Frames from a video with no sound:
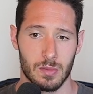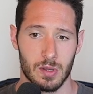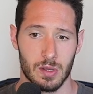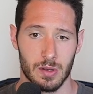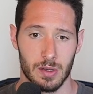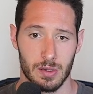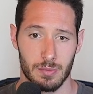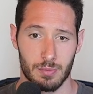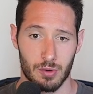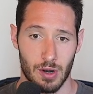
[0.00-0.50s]

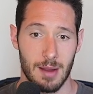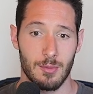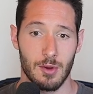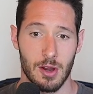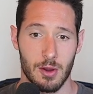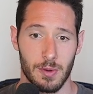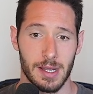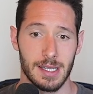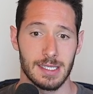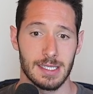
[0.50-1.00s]
the
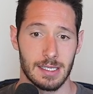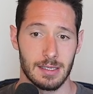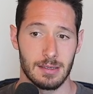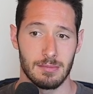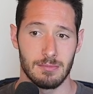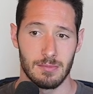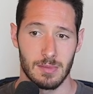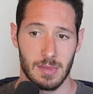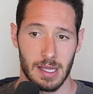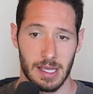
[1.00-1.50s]
primary
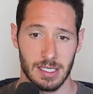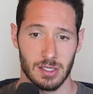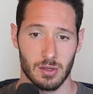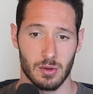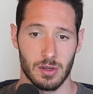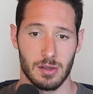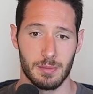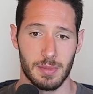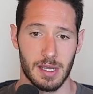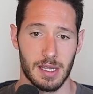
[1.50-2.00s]
reason is
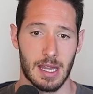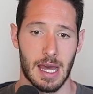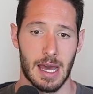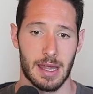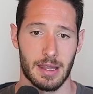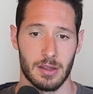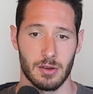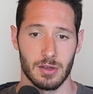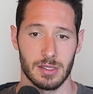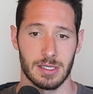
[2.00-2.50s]
going to be
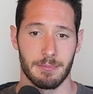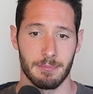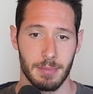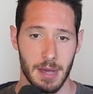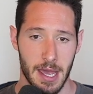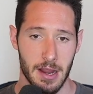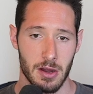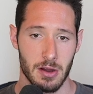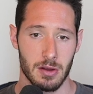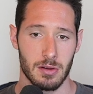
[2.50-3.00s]
that there's
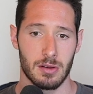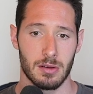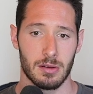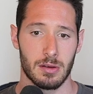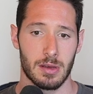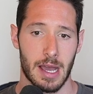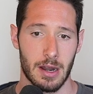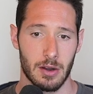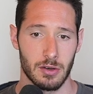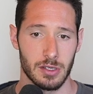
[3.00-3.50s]
impaired
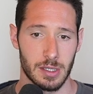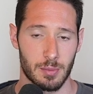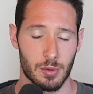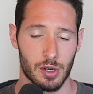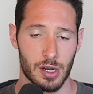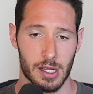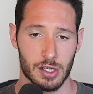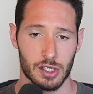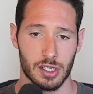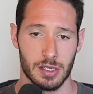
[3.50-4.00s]
energy
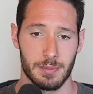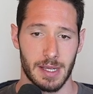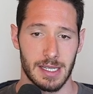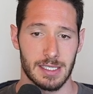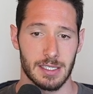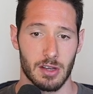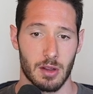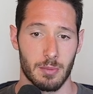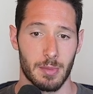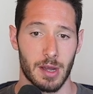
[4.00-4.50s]
production.
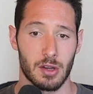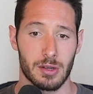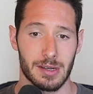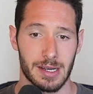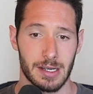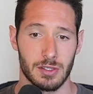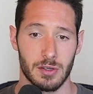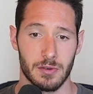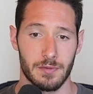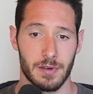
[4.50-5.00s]
Basically, our
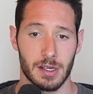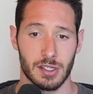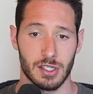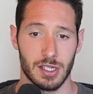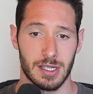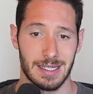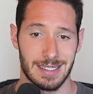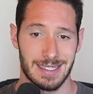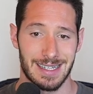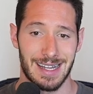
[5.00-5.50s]
mitochondrial
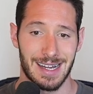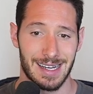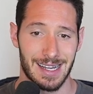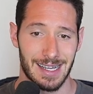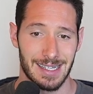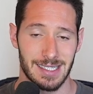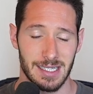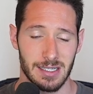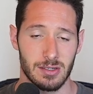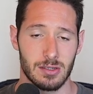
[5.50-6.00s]
function is not
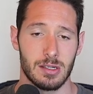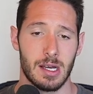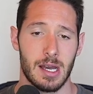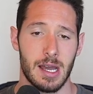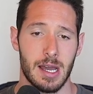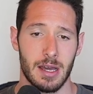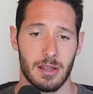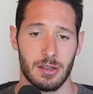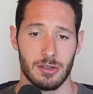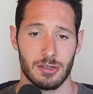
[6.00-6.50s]
ideal.
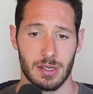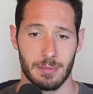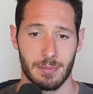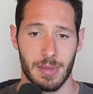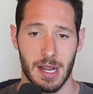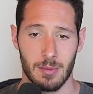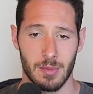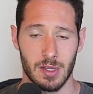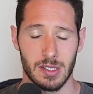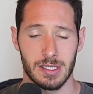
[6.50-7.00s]
There's
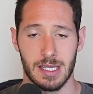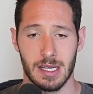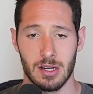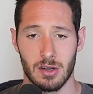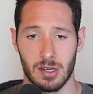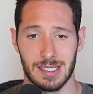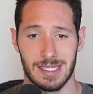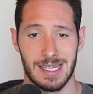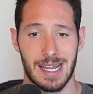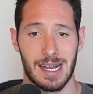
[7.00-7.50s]
impairments
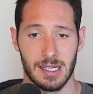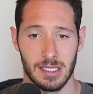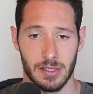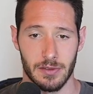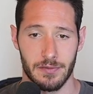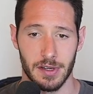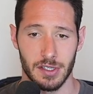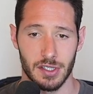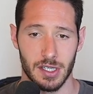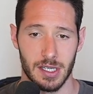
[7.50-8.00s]
there. It's not
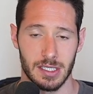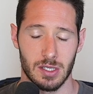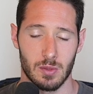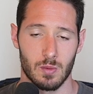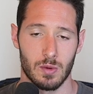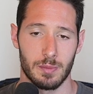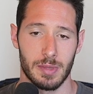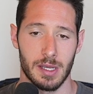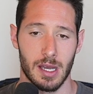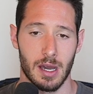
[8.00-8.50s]
as efficient as
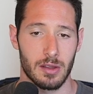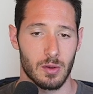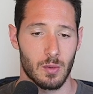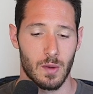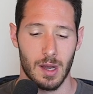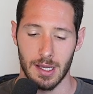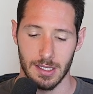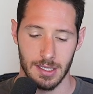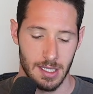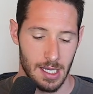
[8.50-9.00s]
it would be
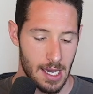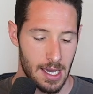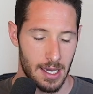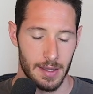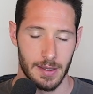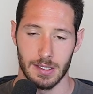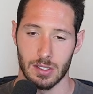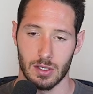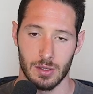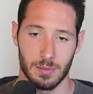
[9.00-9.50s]
otherwise.
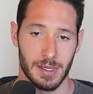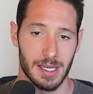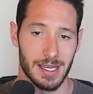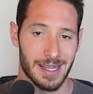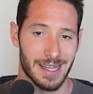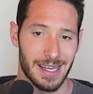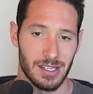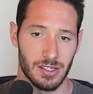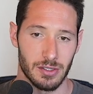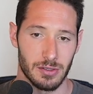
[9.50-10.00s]
This could
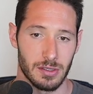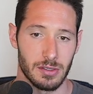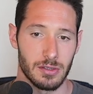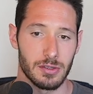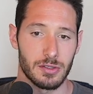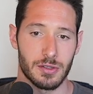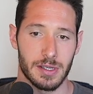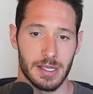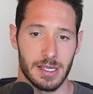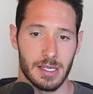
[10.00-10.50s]
be, again, due to
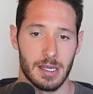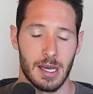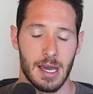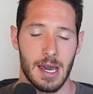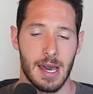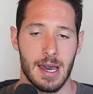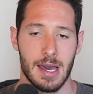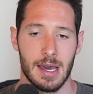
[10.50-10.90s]
nutrient